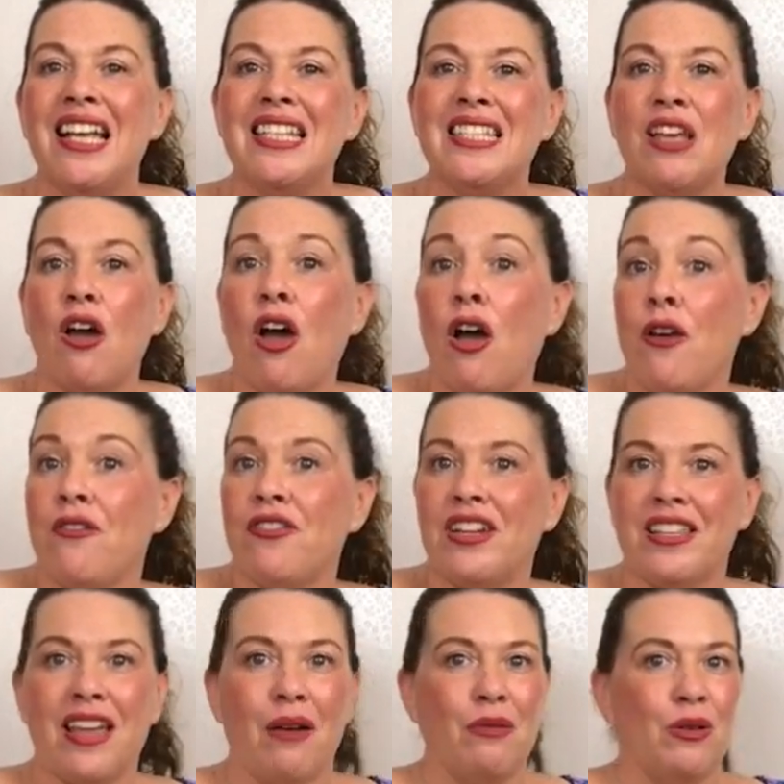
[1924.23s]
So
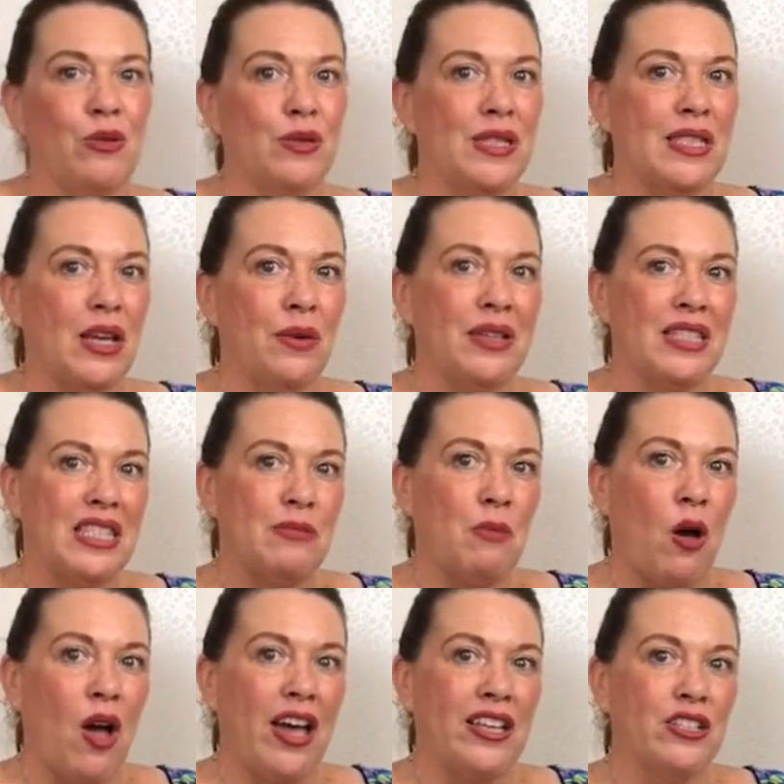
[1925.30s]
hopefully that will also
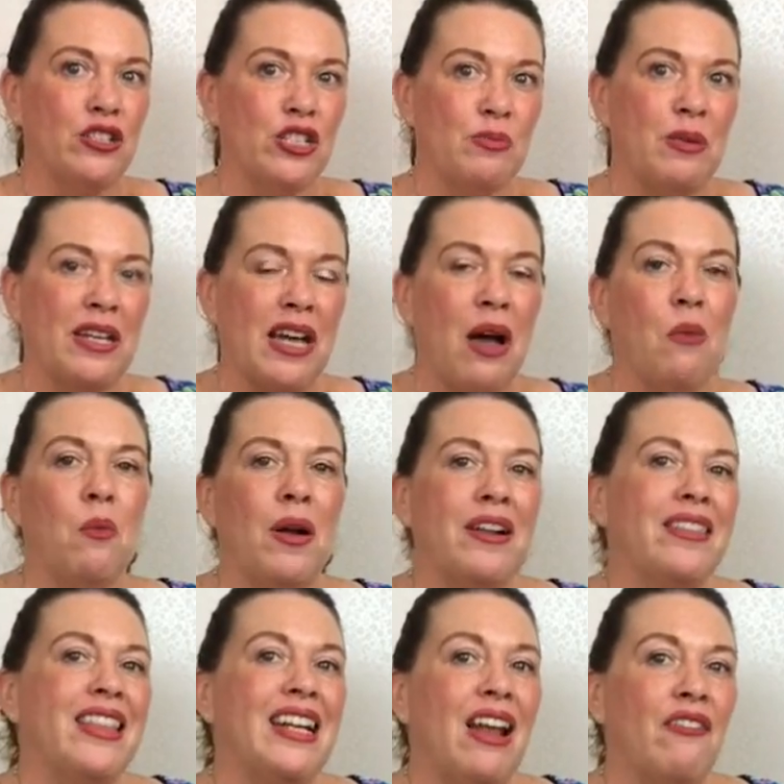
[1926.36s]
inspire you to pick up one
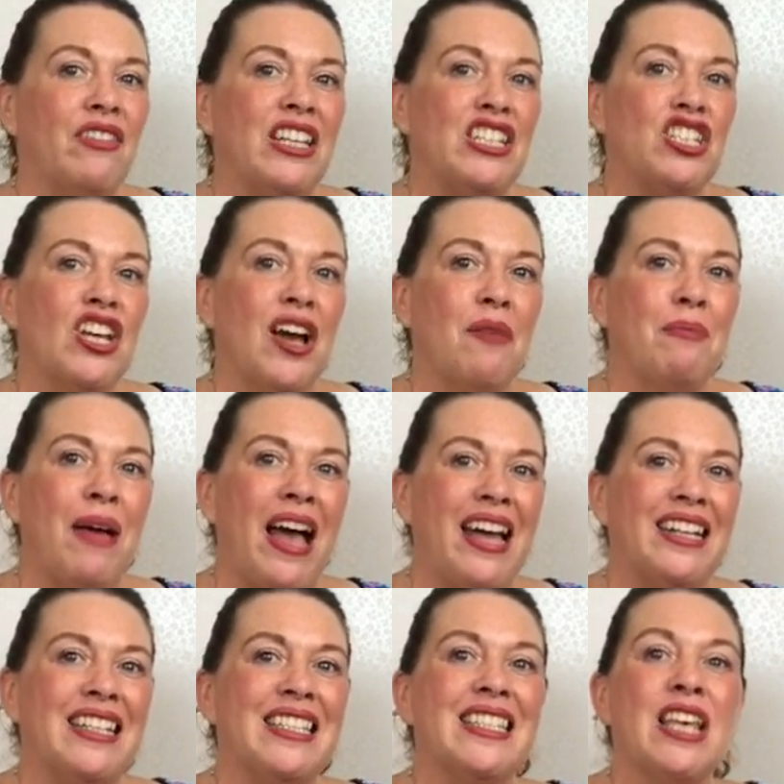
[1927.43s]
of the lovely charm
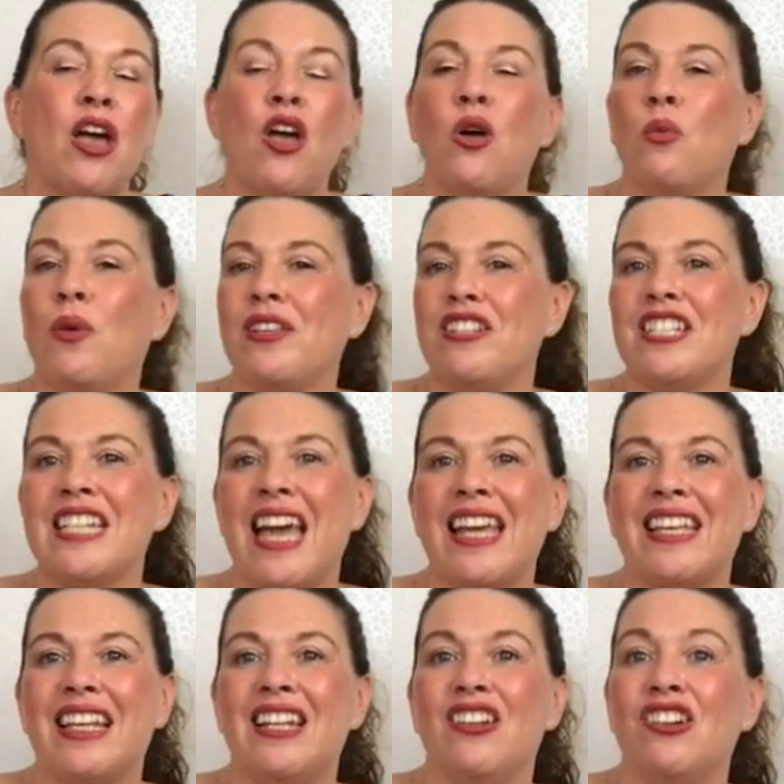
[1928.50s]
patterns when you
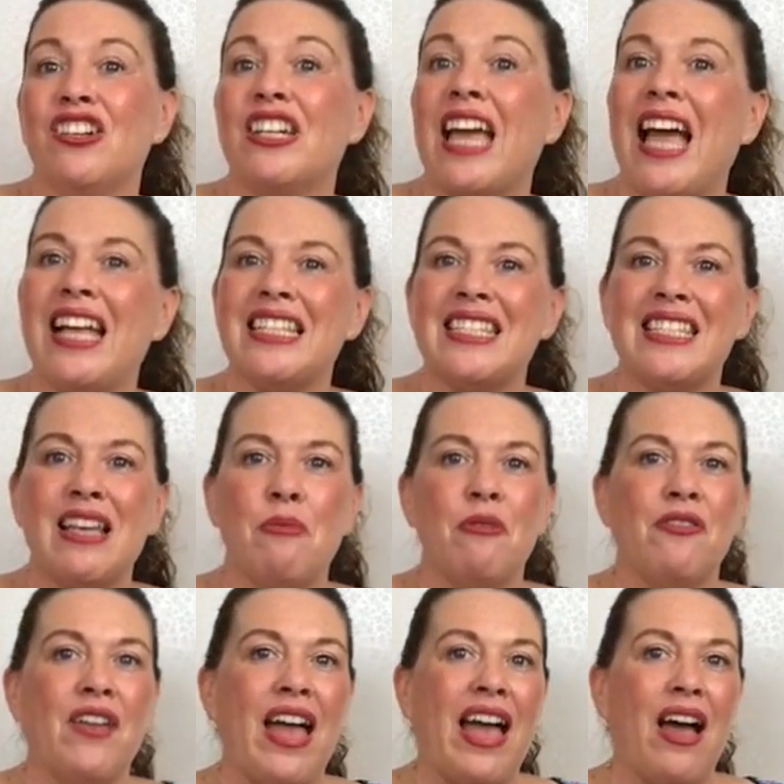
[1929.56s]
take a look at some
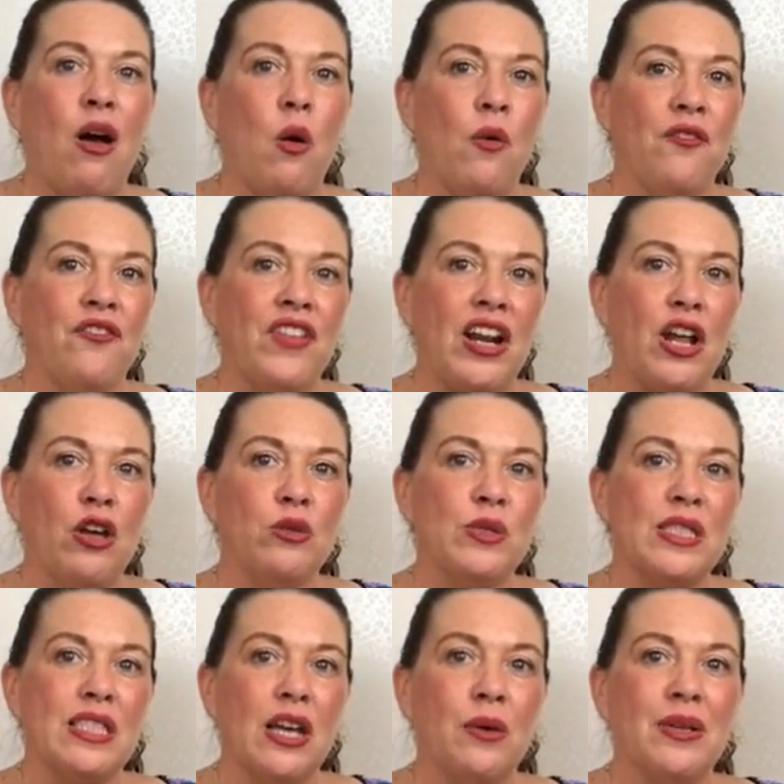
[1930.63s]
of our fellow
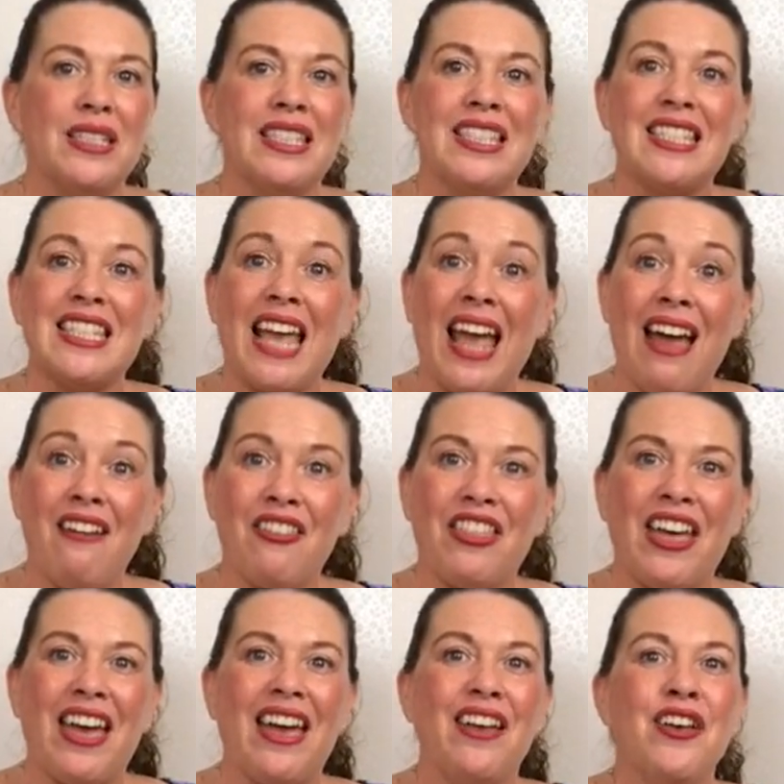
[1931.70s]
sewists out
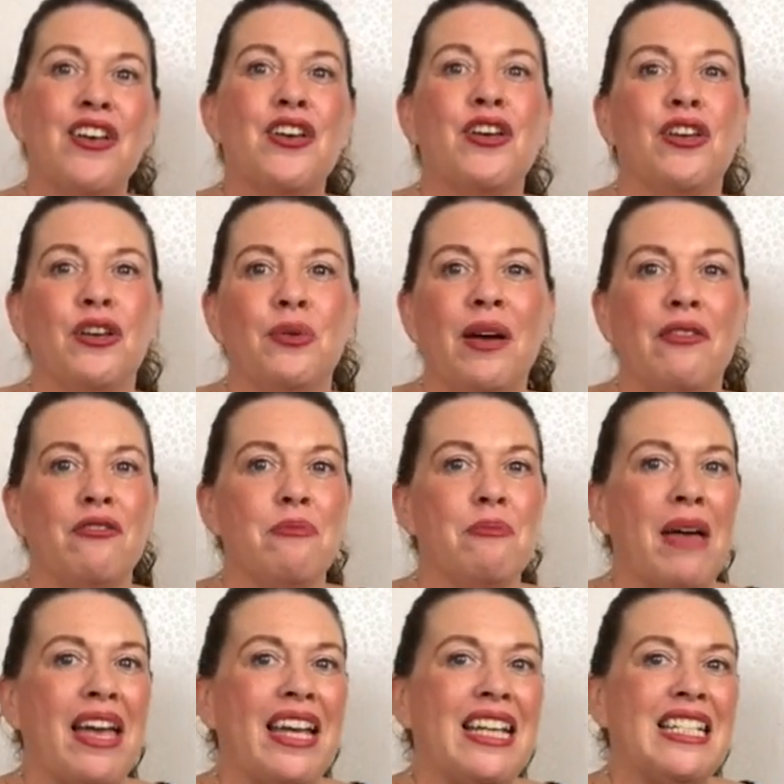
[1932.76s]
there who have
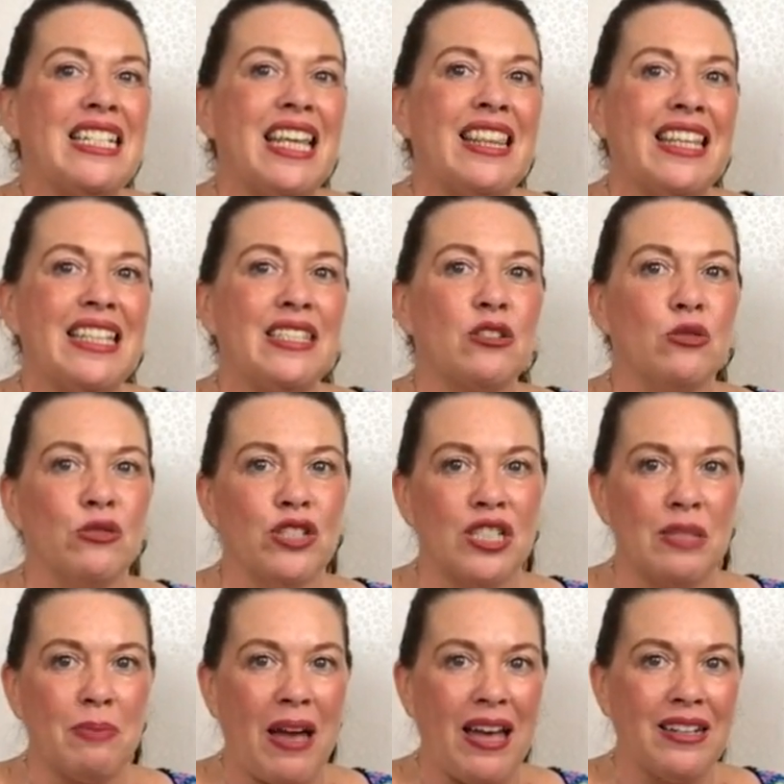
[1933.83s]
made these gorgeous
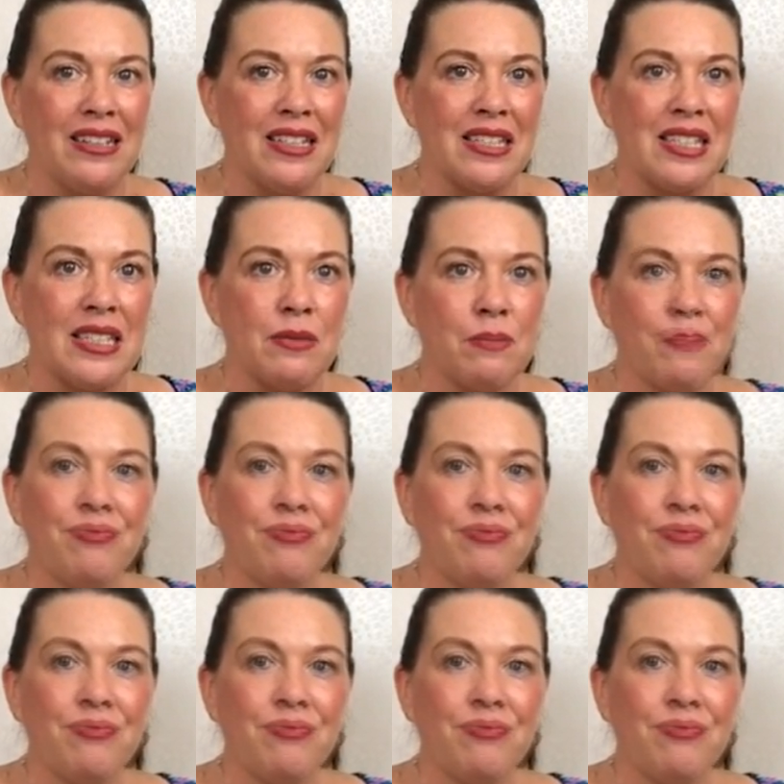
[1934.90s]
patterns.